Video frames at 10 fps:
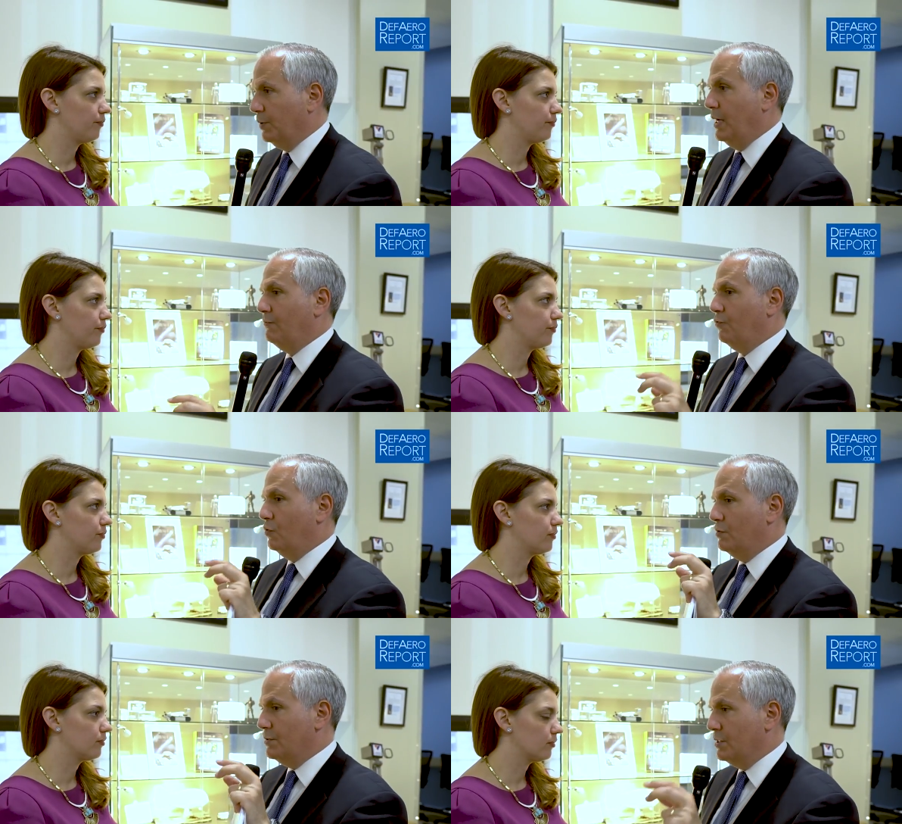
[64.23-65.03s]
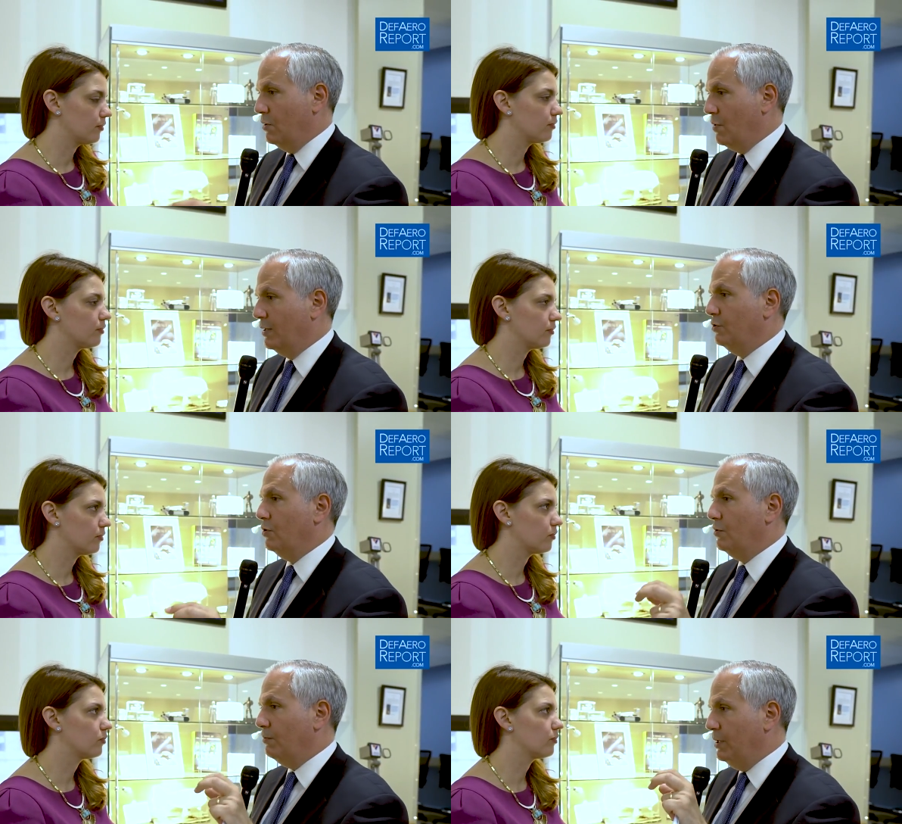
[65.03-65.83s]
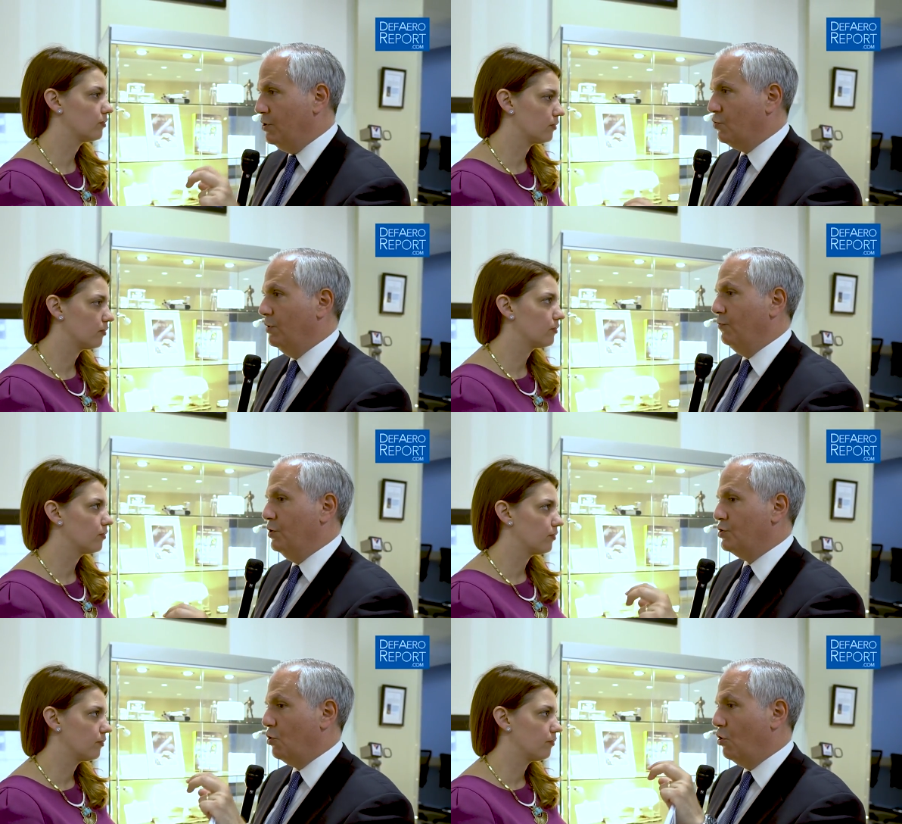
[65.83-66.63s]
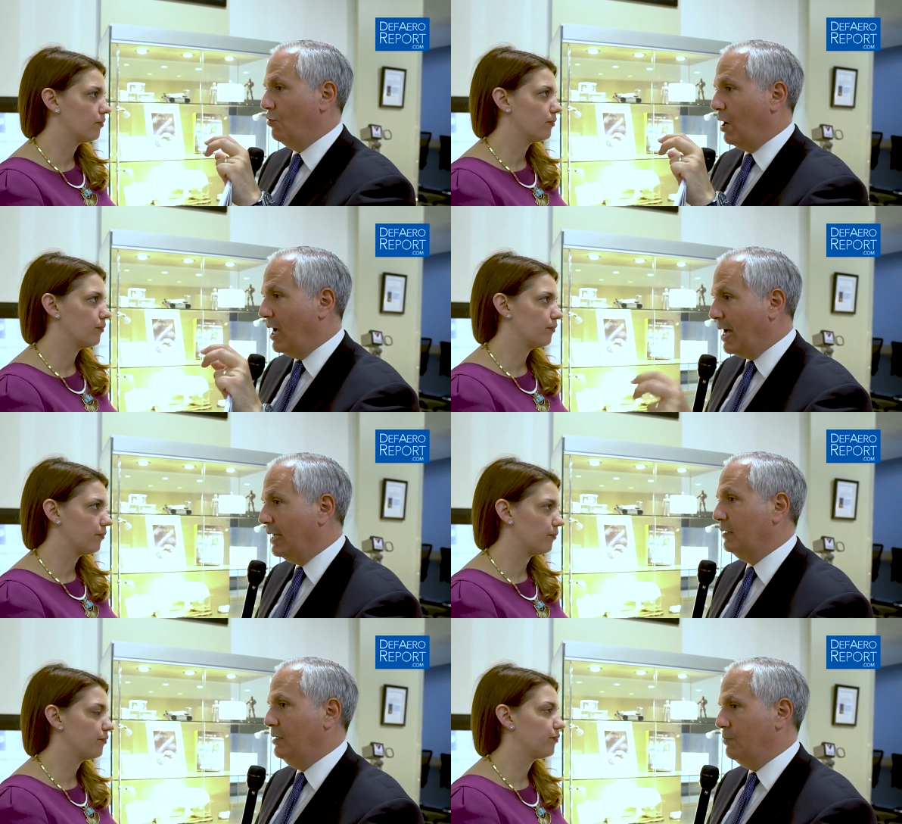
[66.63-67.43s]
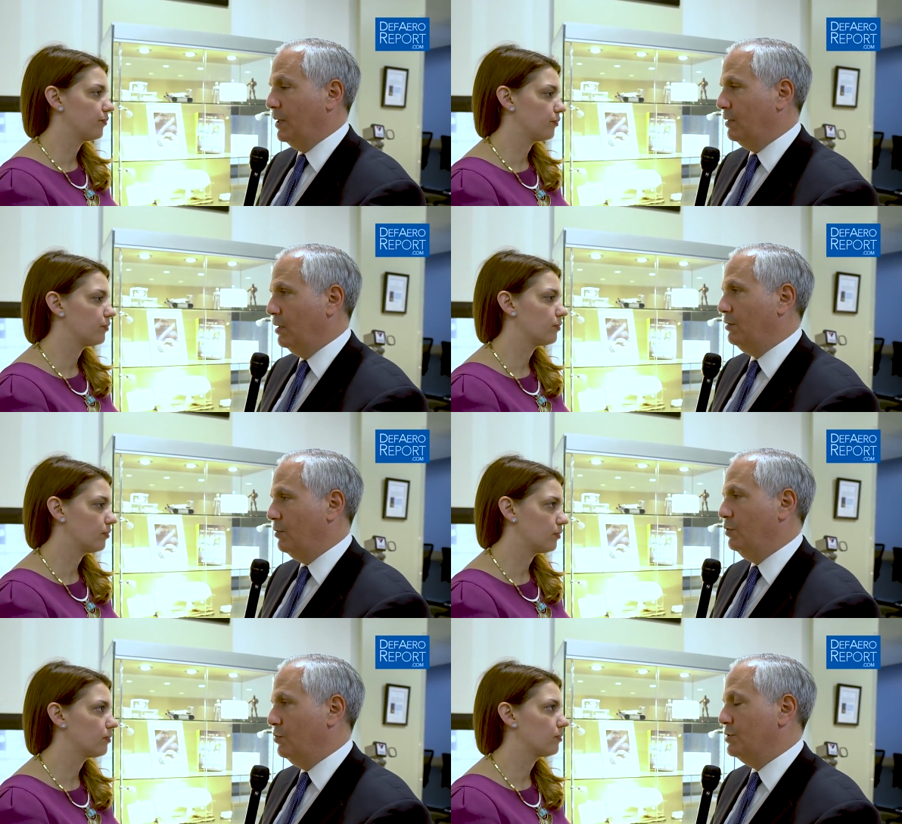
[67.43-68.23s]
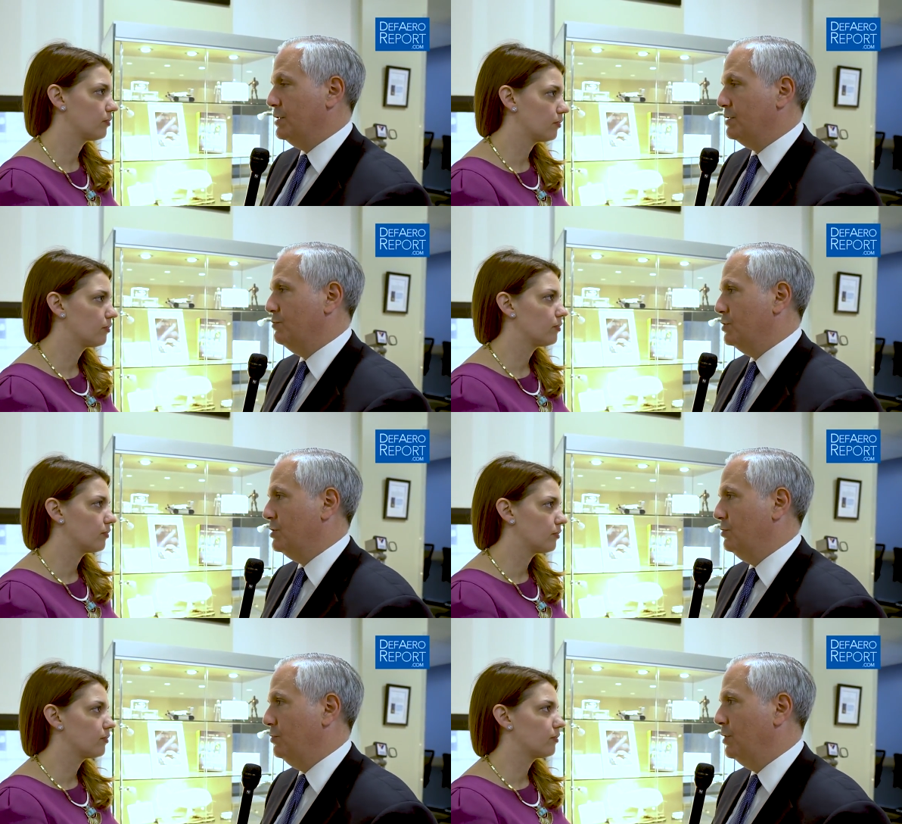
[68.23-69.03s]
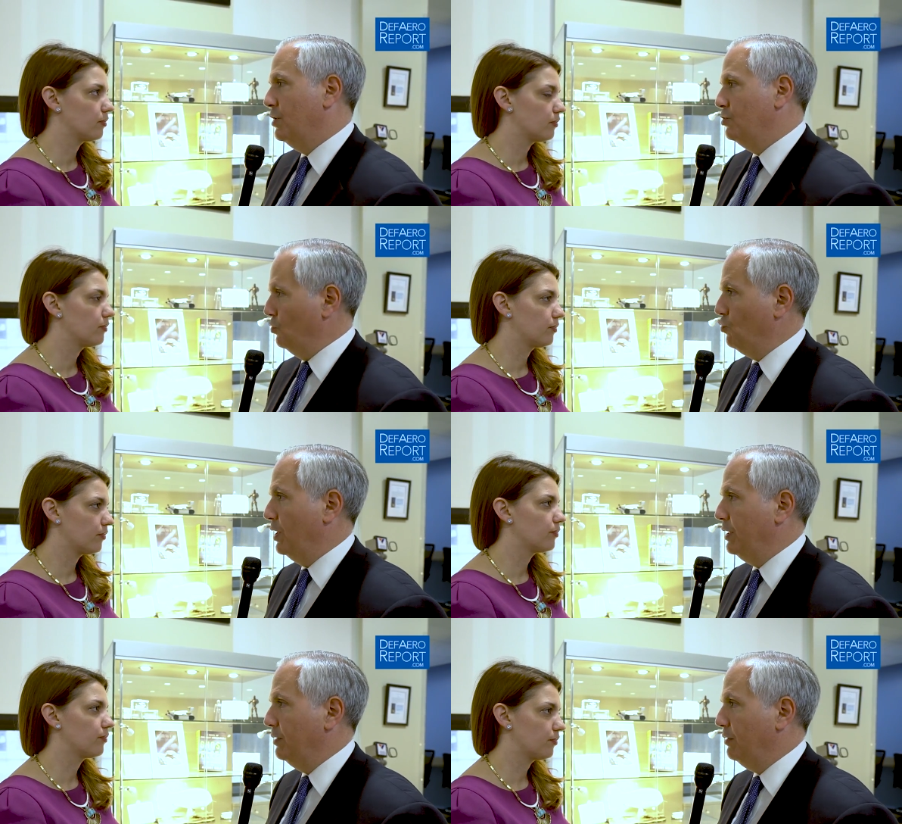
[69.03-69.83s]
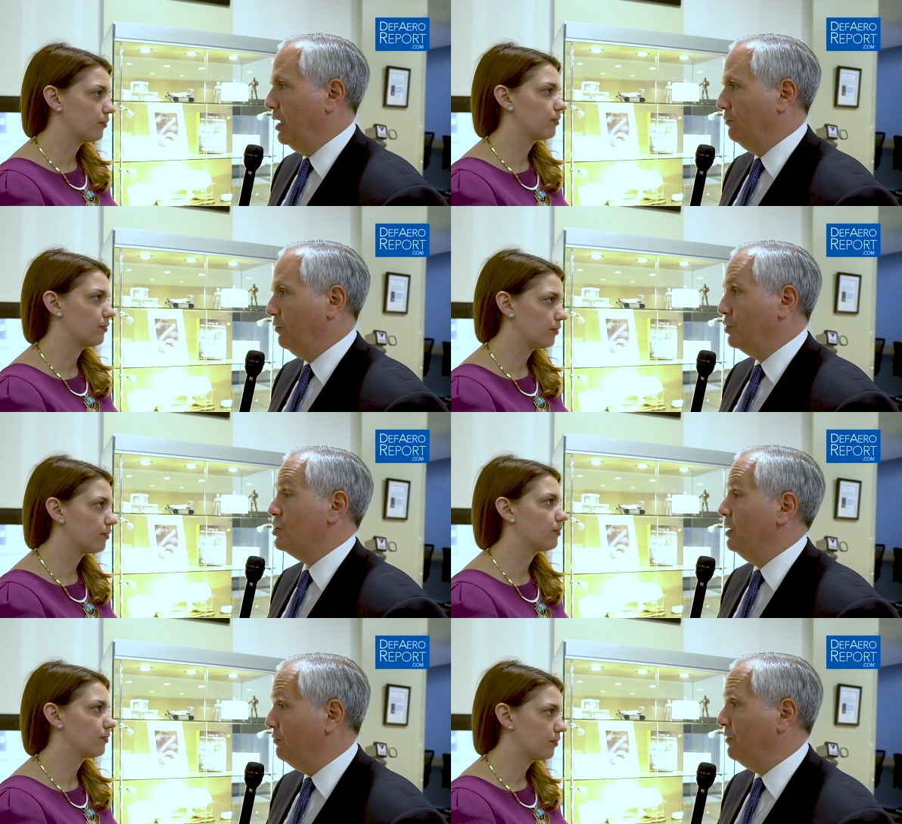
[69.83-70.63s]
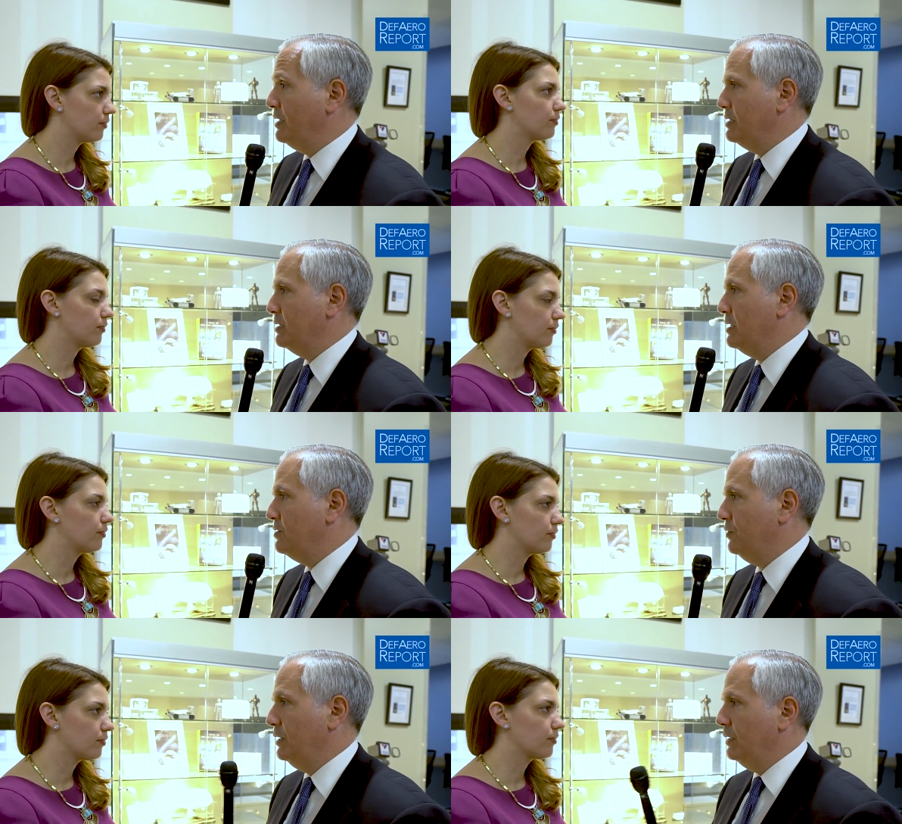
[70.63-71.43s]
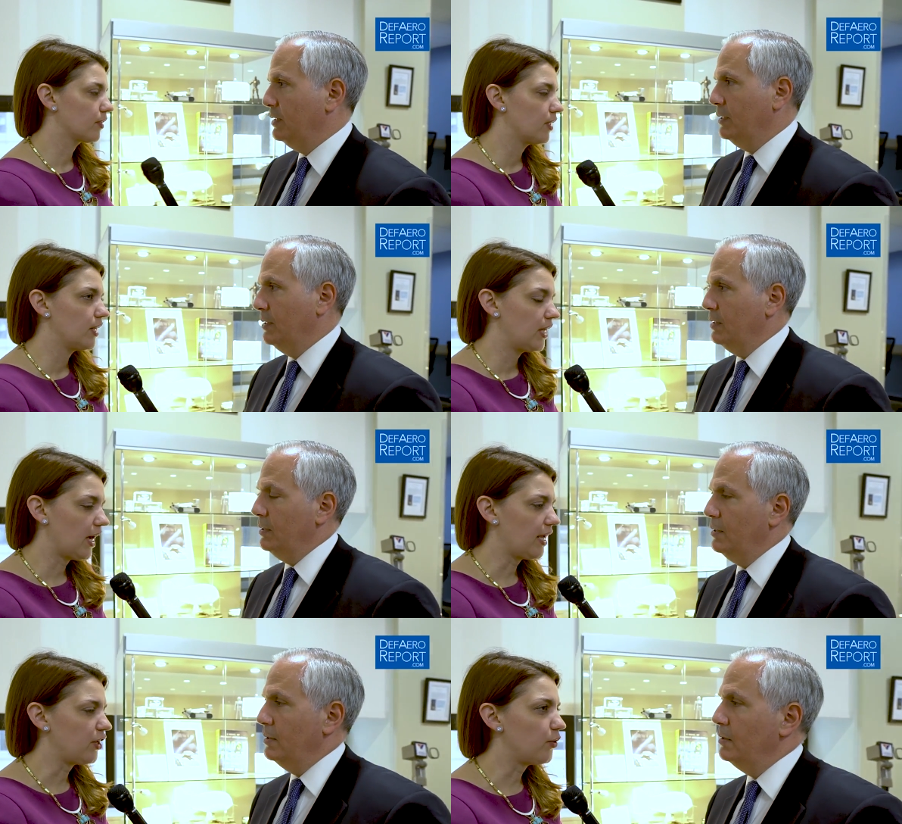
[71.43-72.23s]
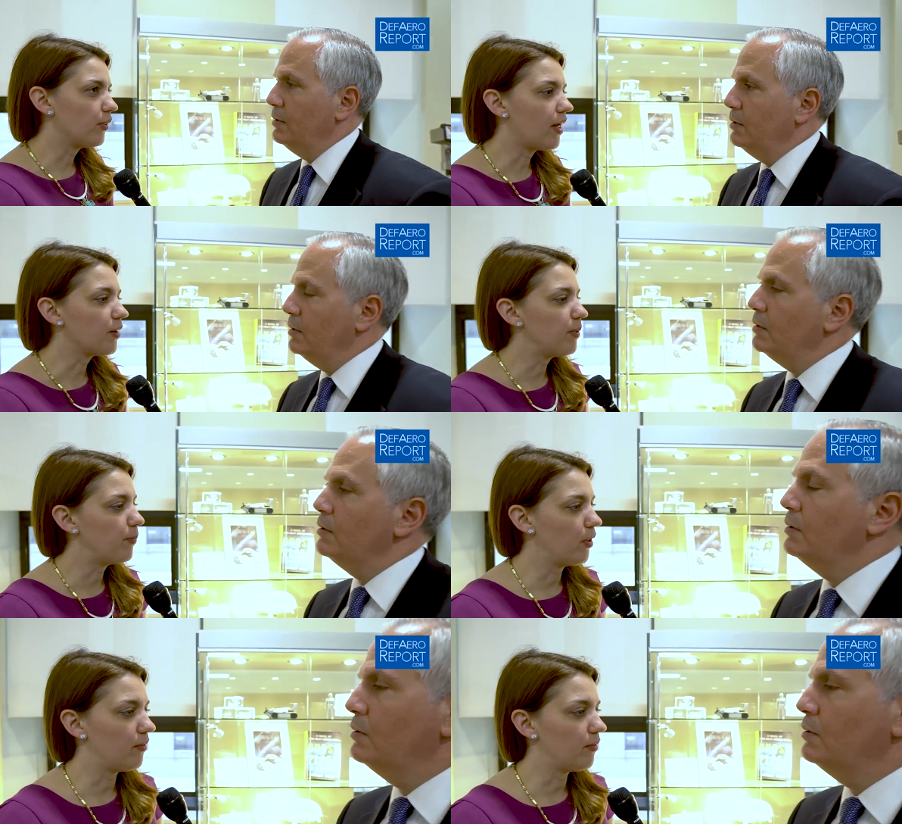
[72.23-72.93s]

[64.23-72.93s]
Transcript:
Speaker 1: platforms that are out there, each one of which are highly dependent on computer systems to, to run and, and function and fight successfully?
Speaker 2: Yeah, you know, a lot of people